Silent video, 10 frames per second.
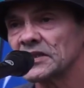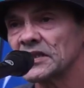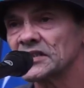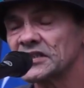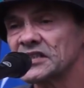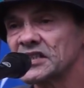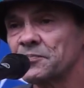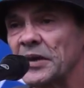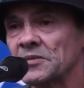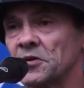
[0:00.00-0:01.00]
It's
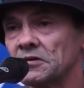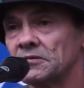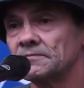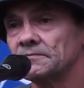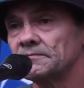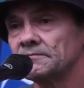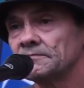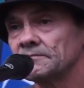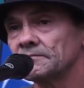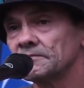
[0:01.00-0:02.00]
despicable.
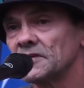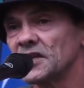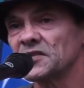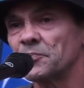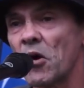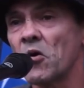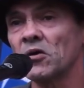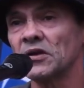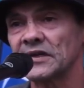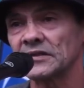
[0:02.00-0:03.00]
It's
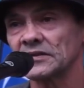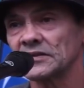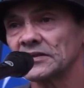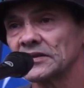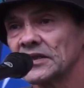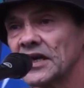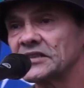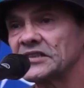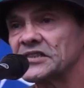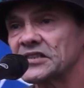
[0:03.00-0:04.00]
appalling.
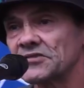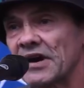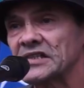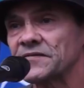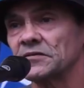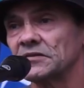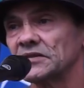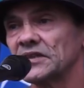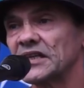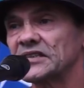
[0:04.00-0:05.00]
It's disgraceful.
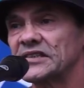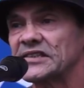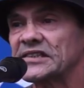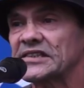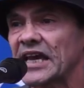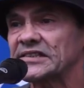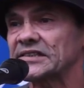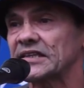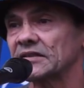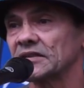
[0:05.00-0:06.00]
It's
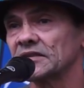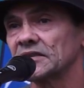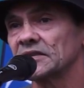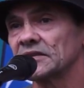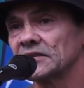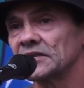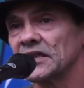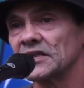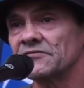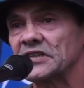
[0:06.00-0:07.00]
disgusting
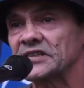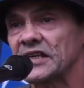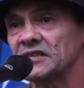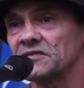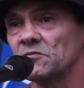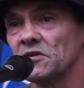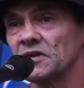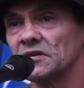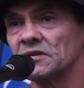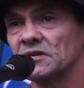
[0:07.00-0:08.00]
in every sense of the
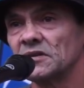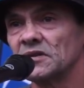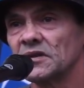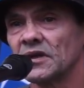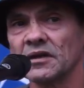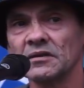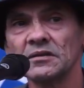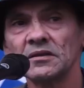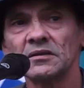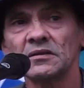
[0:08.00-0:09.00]
word. You know?
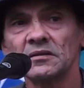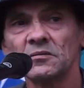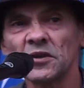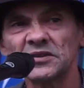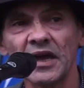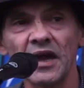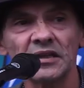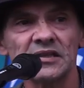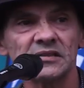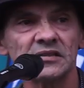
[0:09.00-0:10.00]
What the
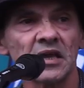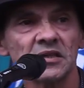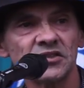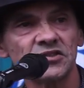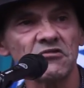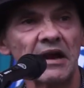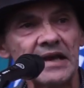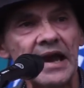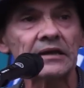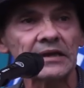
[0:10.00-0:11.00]
hell is
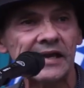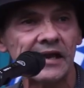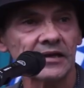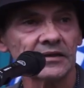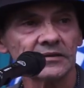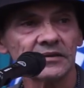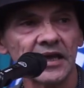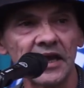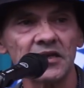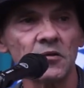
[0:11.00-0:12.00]
Australia
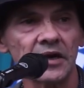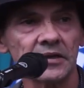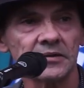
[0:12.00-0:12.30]
anyway?